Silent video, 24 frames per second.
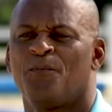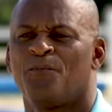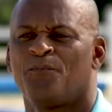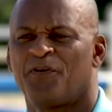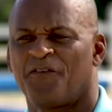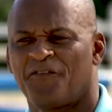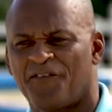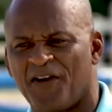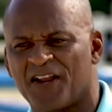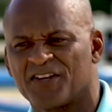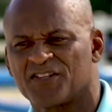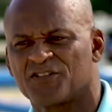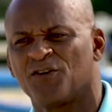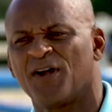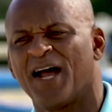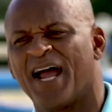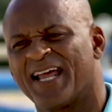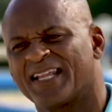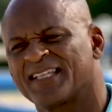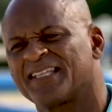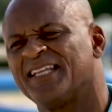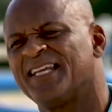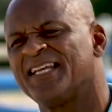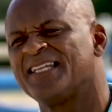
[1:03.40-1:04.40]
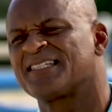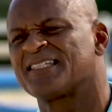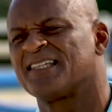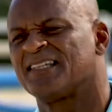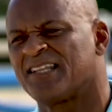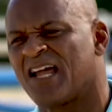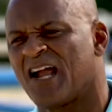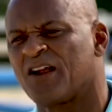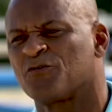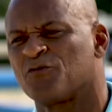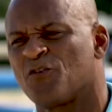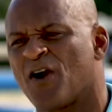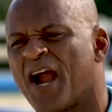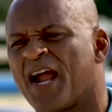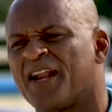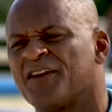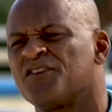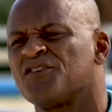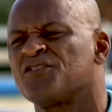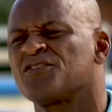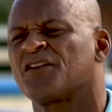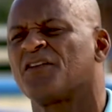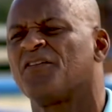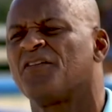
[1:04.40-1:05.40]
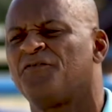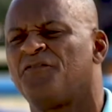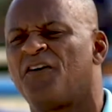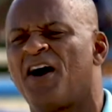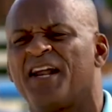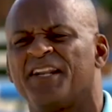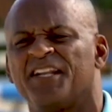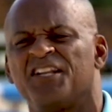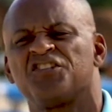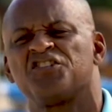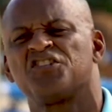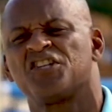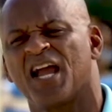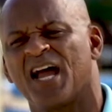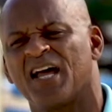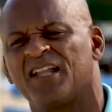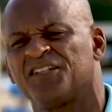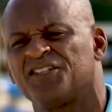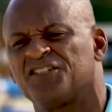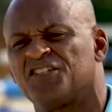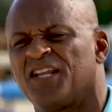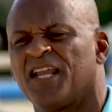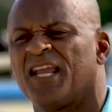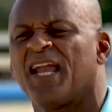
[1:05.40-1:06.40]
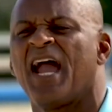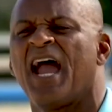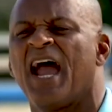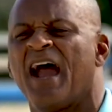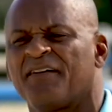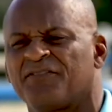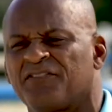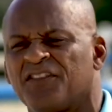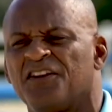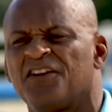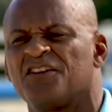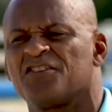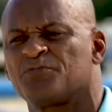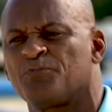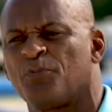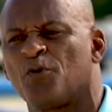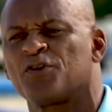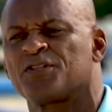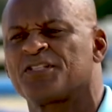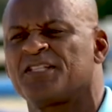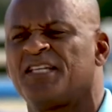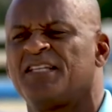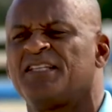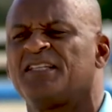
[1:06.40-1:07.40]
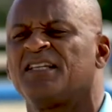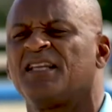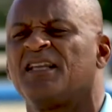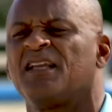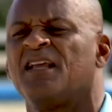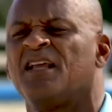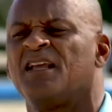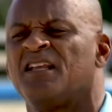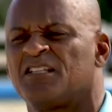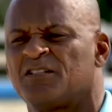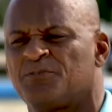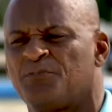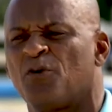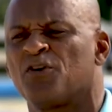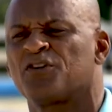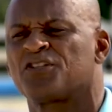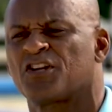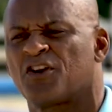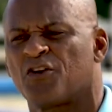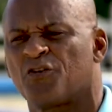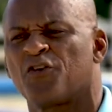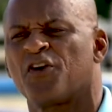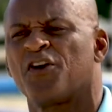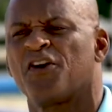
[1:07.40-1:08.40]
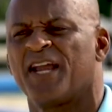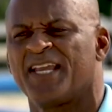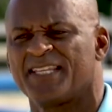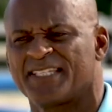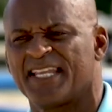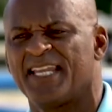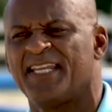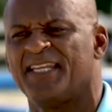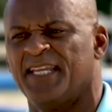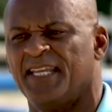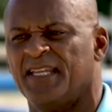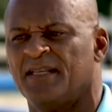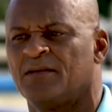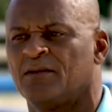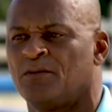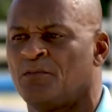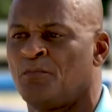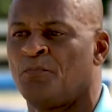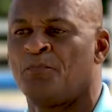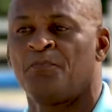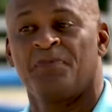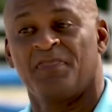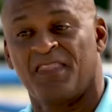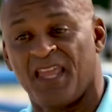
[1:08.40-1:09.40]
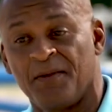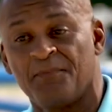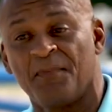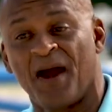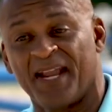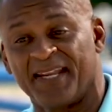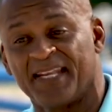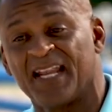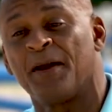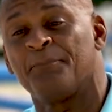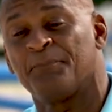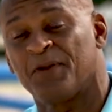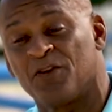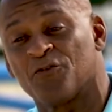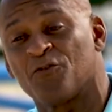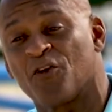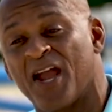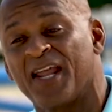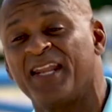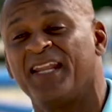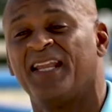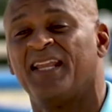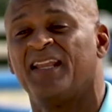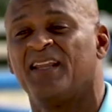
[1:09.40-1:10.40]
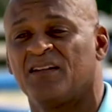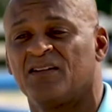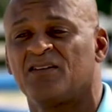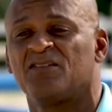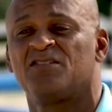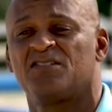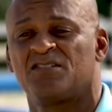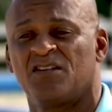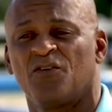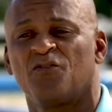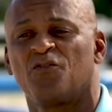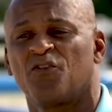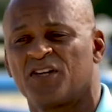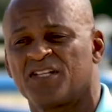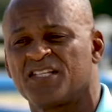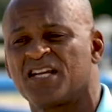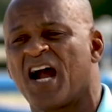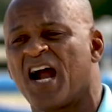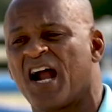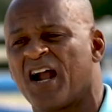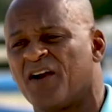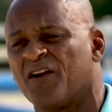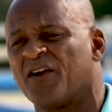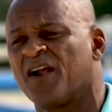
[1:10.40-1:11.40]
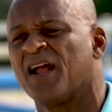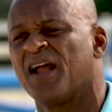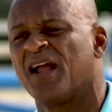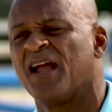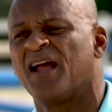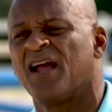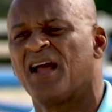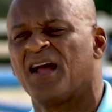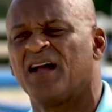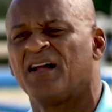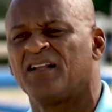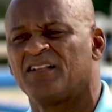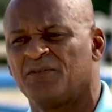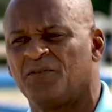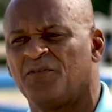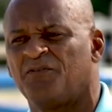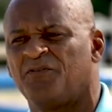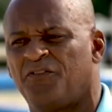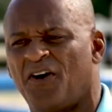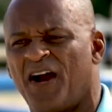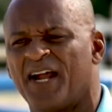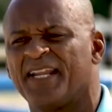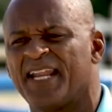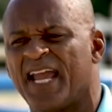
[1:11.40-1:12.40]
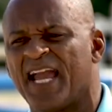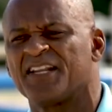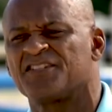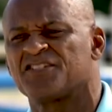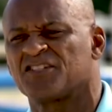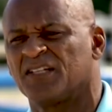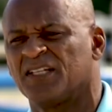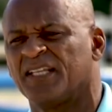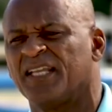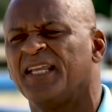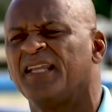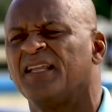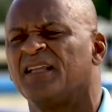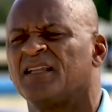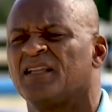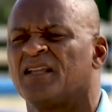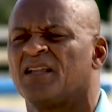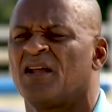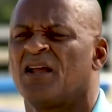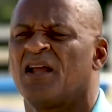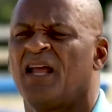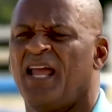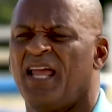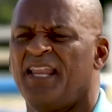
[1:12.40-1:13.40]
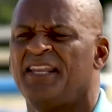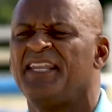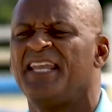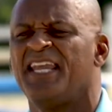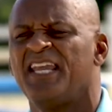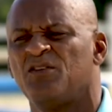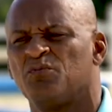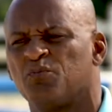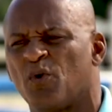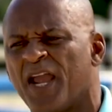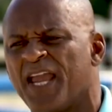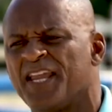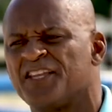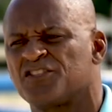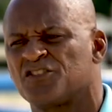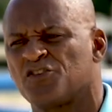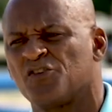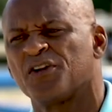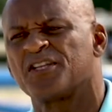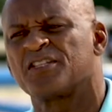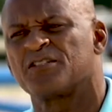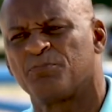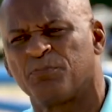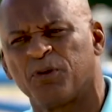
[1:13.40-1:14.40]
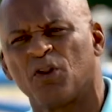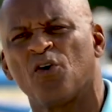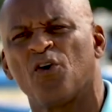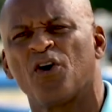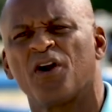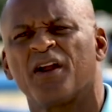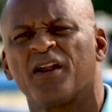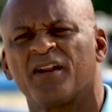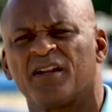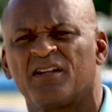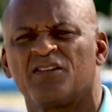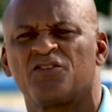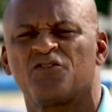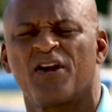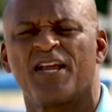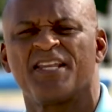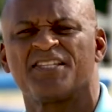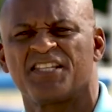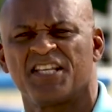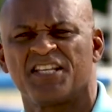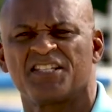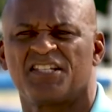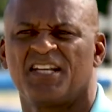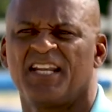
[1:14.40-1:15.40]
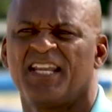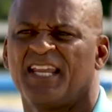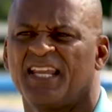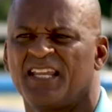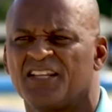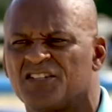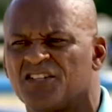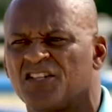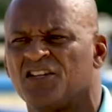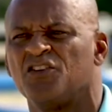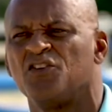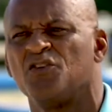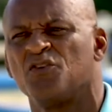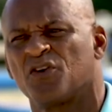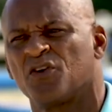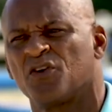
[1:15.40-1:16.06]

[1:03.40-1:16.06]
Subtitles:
Professional athletes, like riders, find it challenging after their sports career has ended. They might not be ready to retire financially and need ways to explore transitioning into new